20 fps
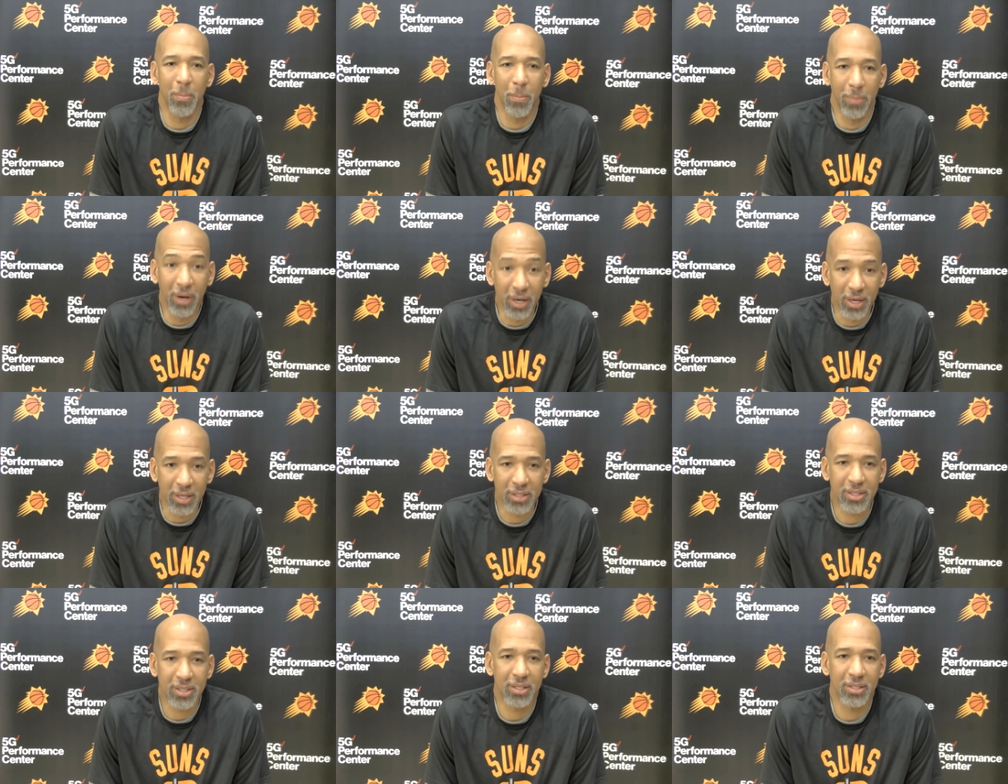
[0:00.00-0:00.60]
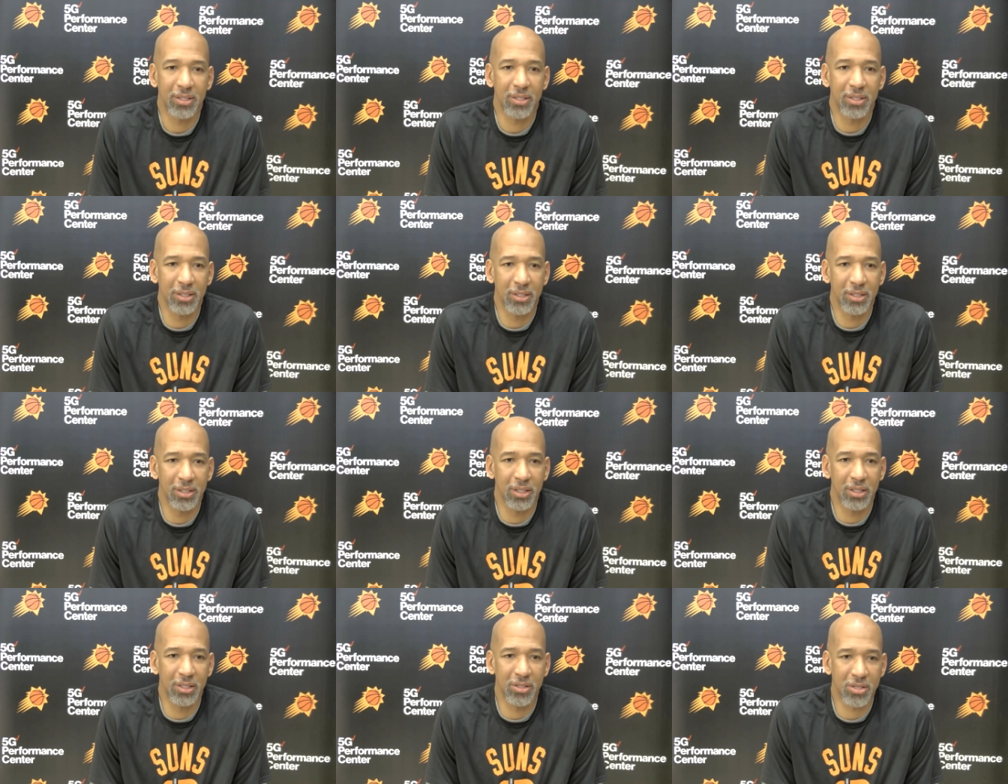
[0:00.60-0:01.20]
but
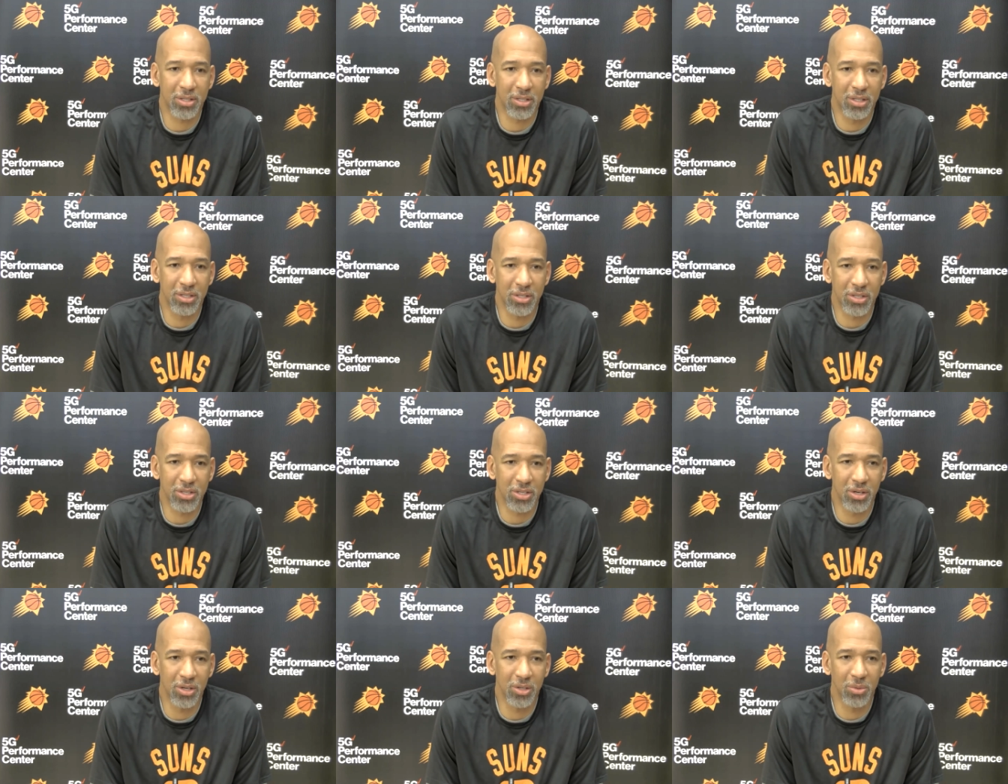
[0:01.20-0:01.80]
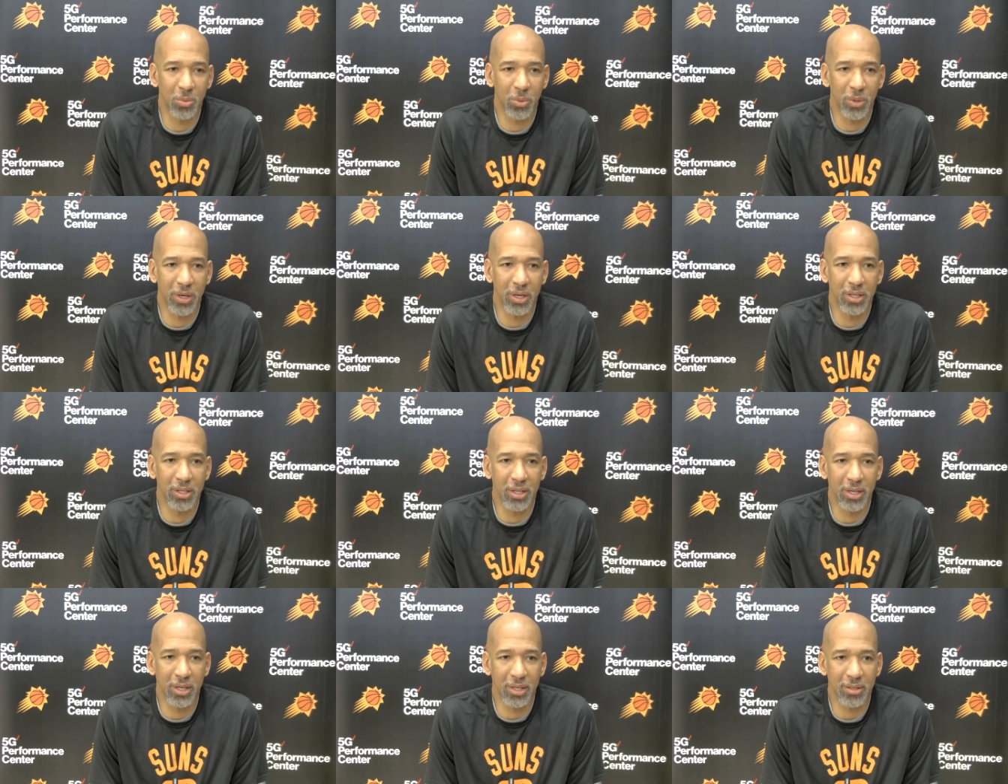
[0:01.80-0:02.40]
there's there's a certain
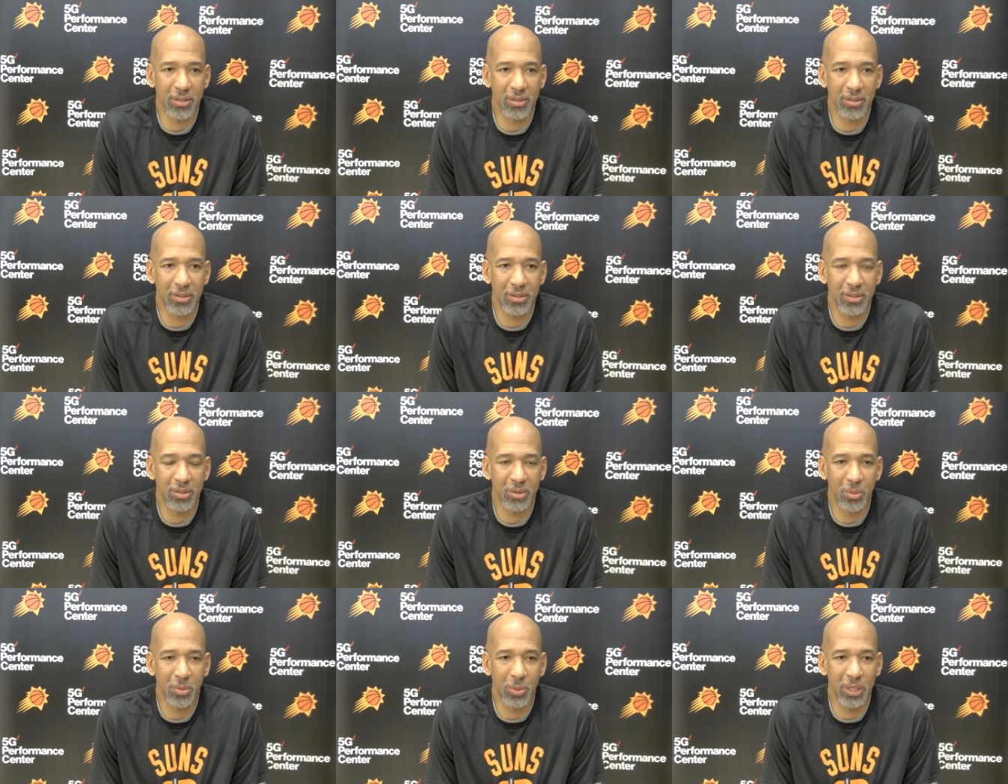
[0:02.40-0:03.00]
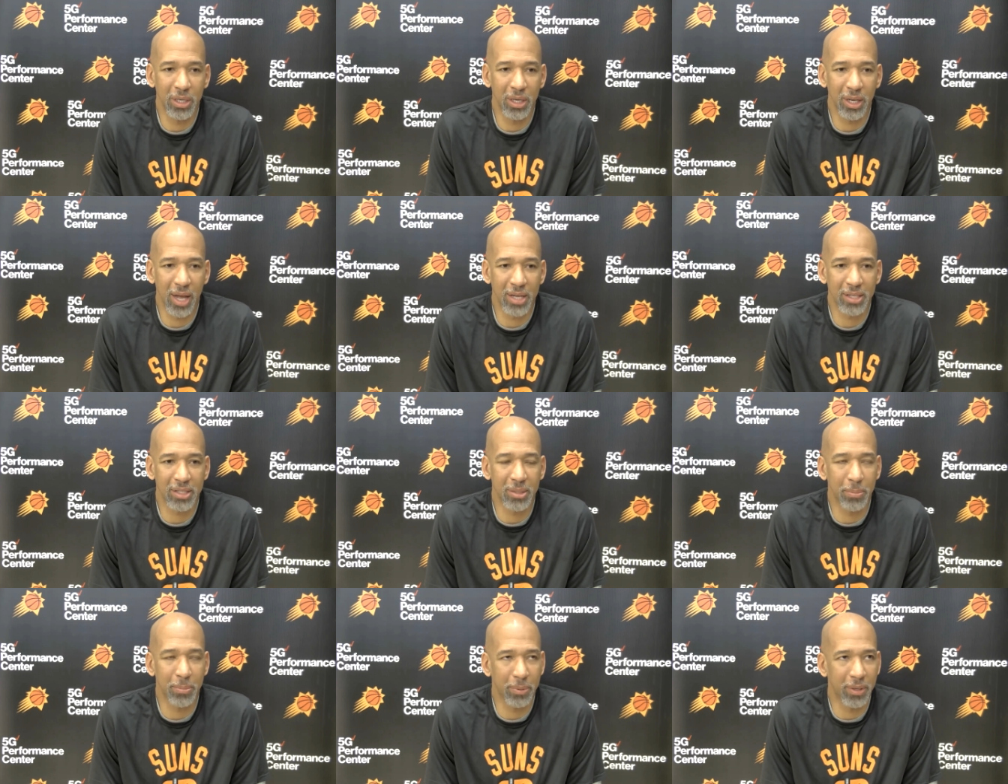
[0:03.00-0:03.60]
way that we
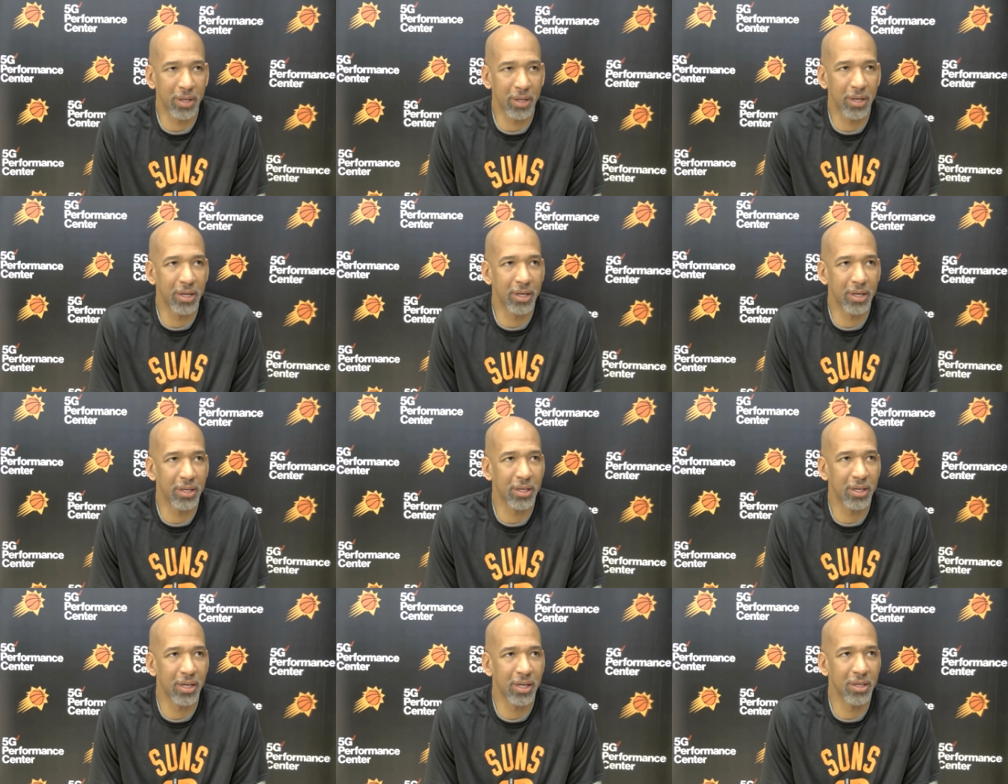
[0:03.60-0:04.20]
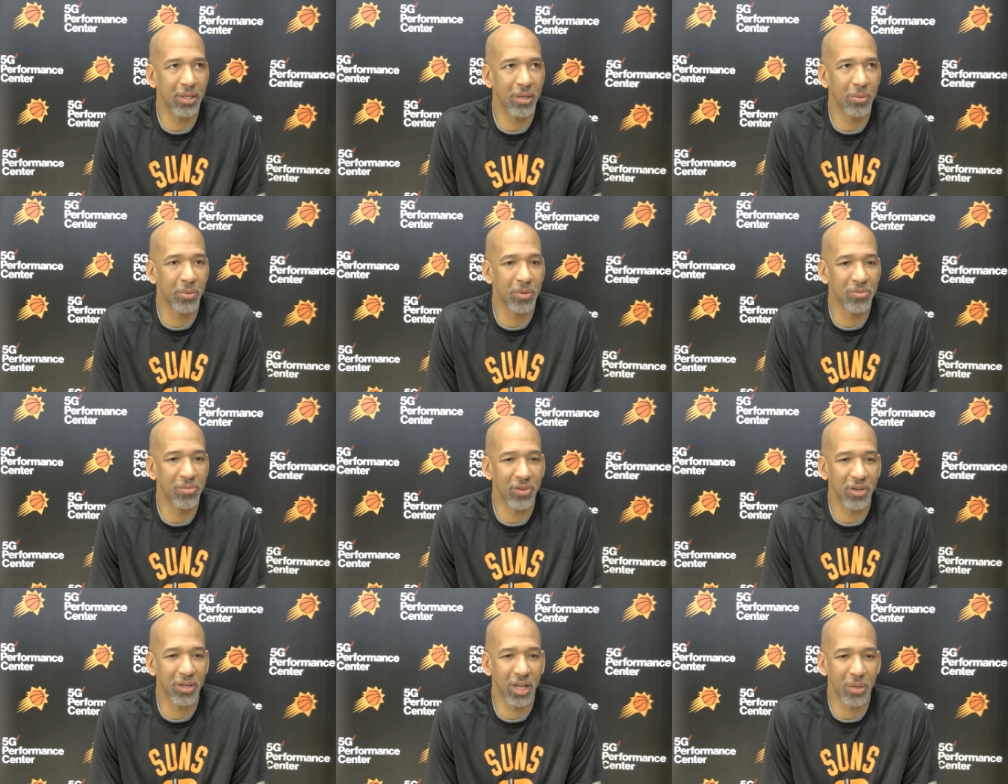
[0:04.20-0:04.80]
like to play, and, and we
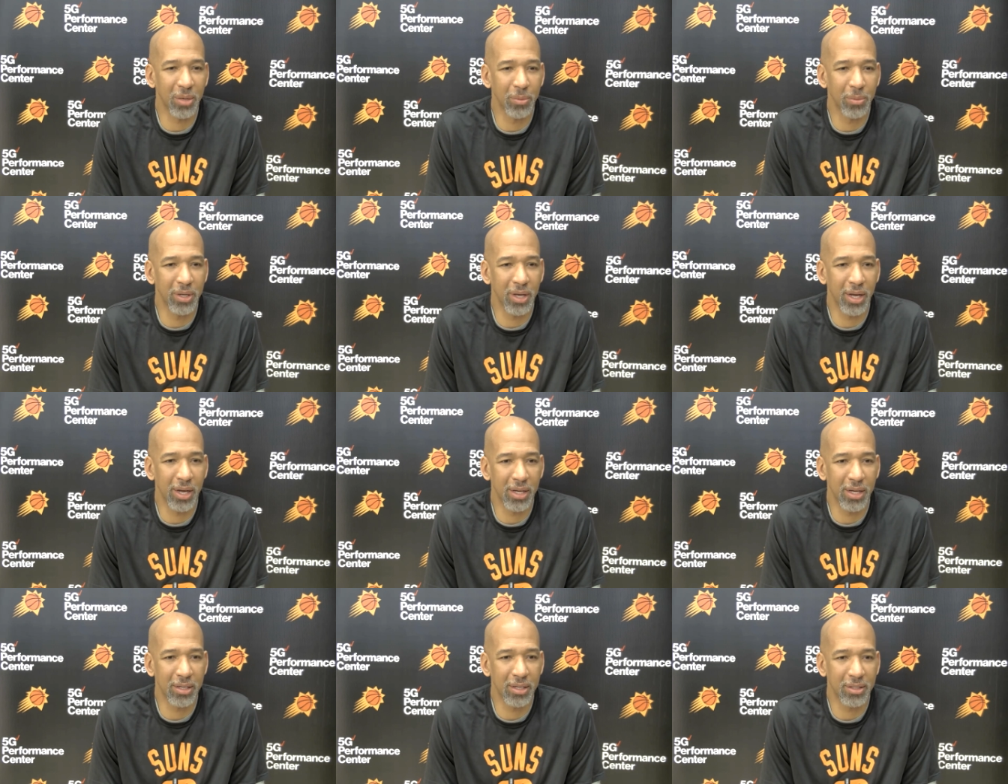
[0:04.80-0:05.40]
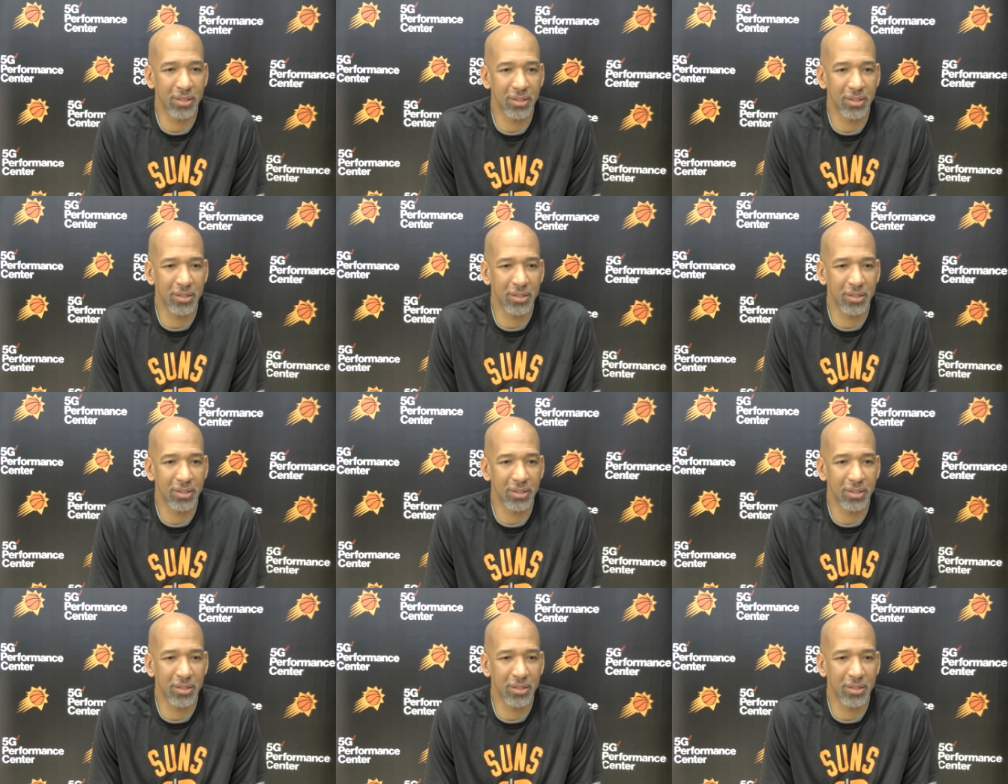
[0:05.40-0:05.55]
felt like we had